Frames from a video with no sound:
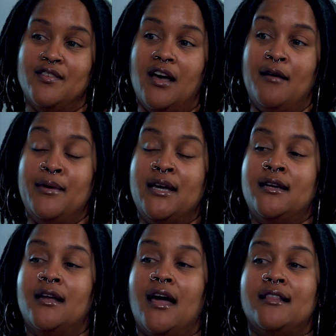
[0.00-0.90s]
I
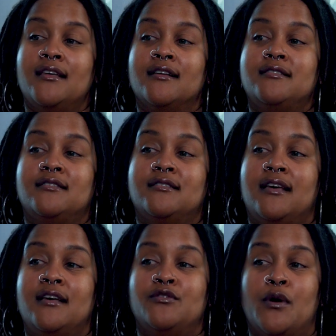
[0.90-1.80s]
mean, at the end of the
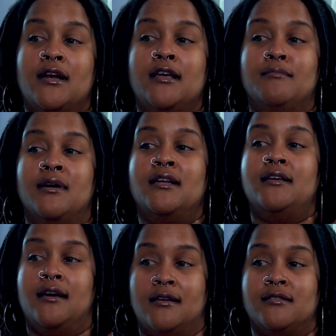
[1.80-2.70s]
day, do I need money?
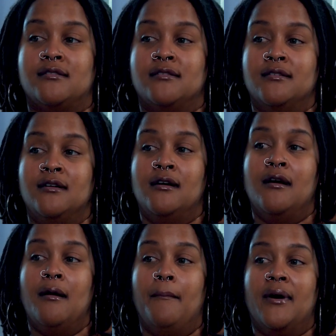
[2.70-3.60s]
Yes.
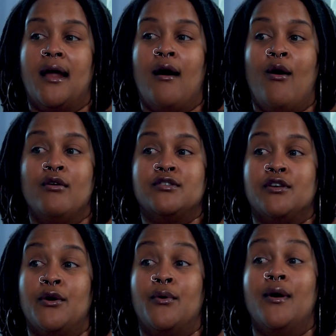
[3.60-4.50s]
But I
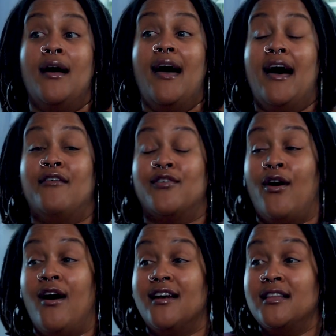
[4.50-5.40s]
also have
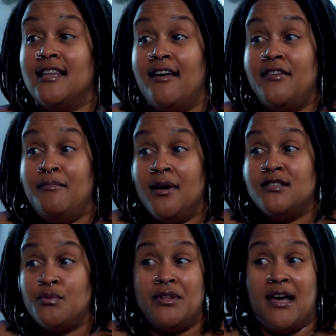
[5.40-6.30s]
gone 11
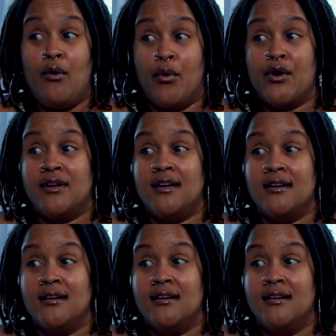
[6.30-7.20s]
months without working.
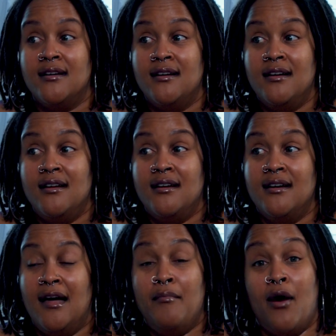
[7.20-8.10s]

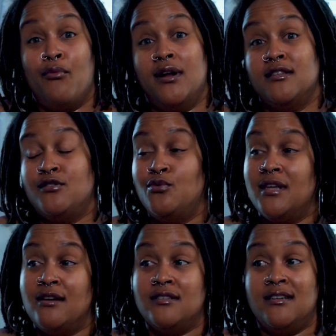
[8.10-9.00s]
And my rent is
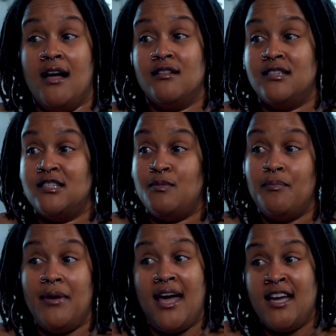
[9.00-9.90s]
$2,000 and it's been
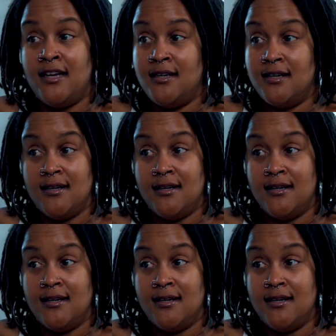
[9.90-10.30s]
paid.